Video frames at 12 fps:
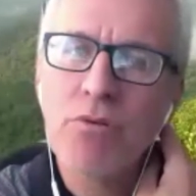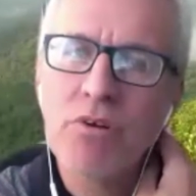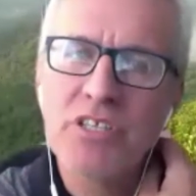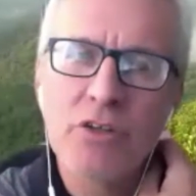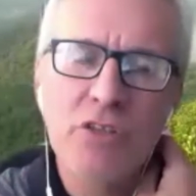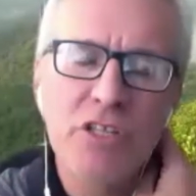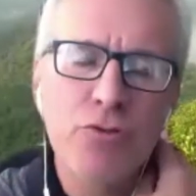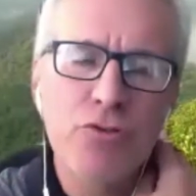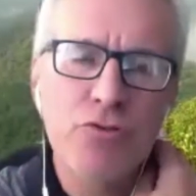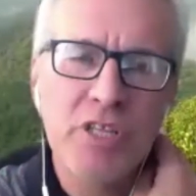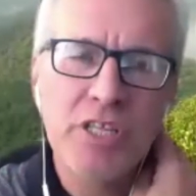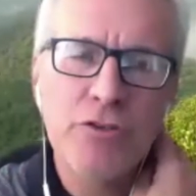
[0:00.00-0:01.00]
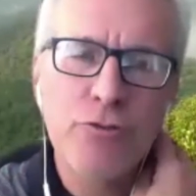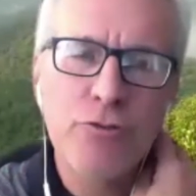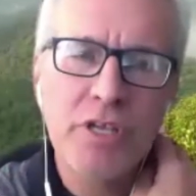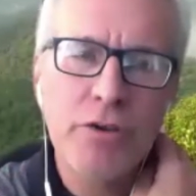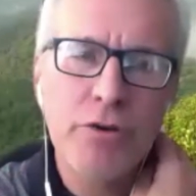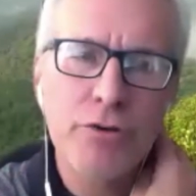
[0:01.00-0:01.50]
22, 23
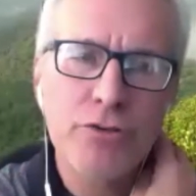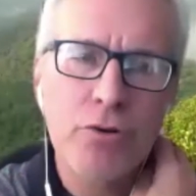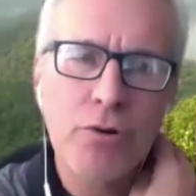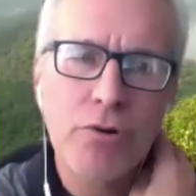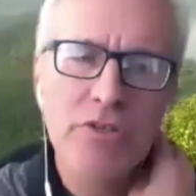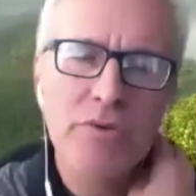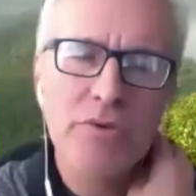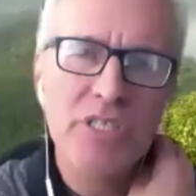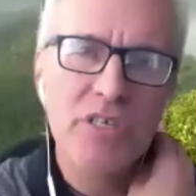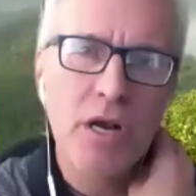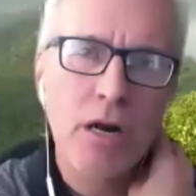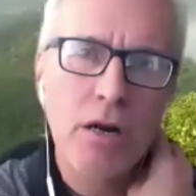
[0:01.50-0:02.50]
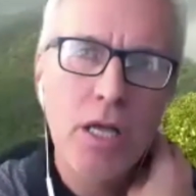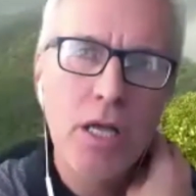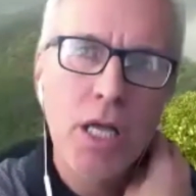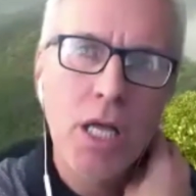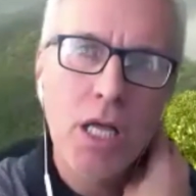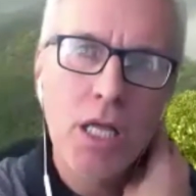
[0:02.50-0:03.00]
years old when they are
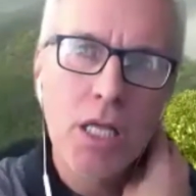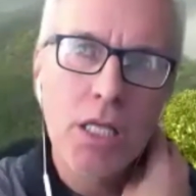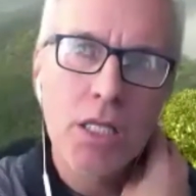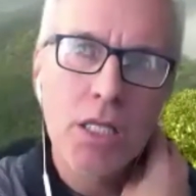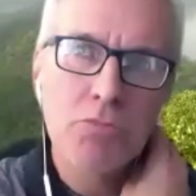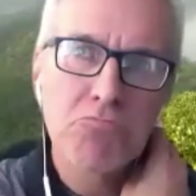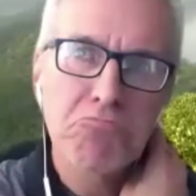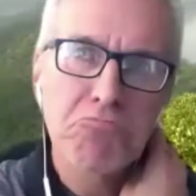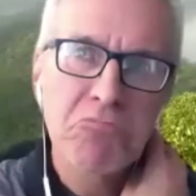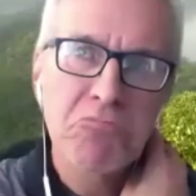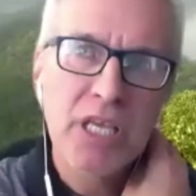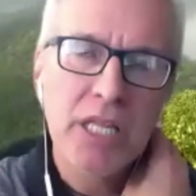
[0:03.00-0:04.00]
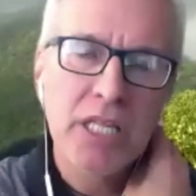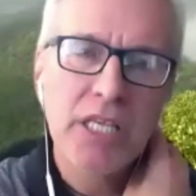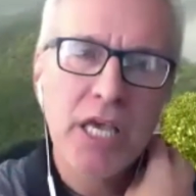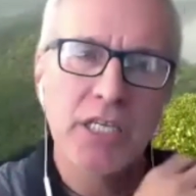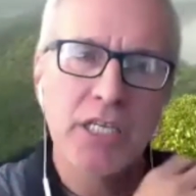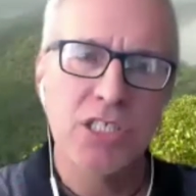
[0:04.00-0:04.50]

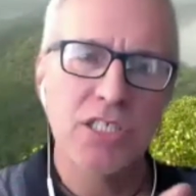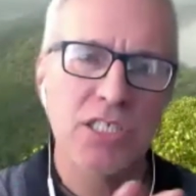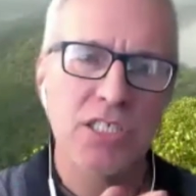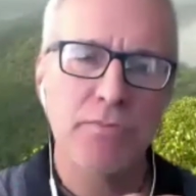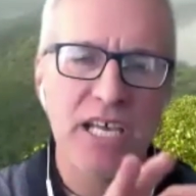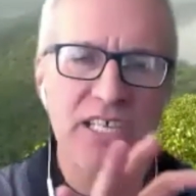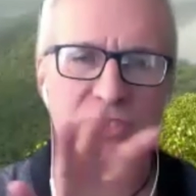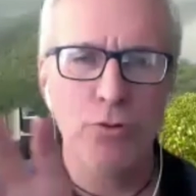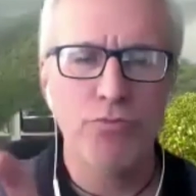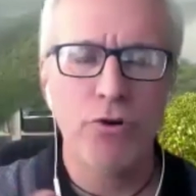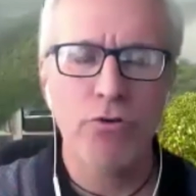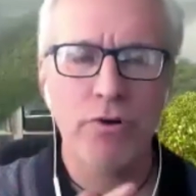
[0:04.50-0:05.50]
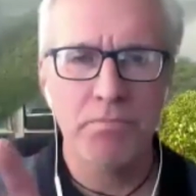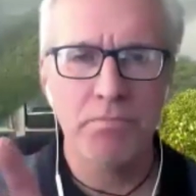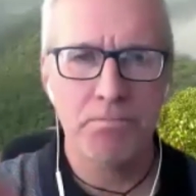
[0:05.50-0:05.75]
engaged in this master program.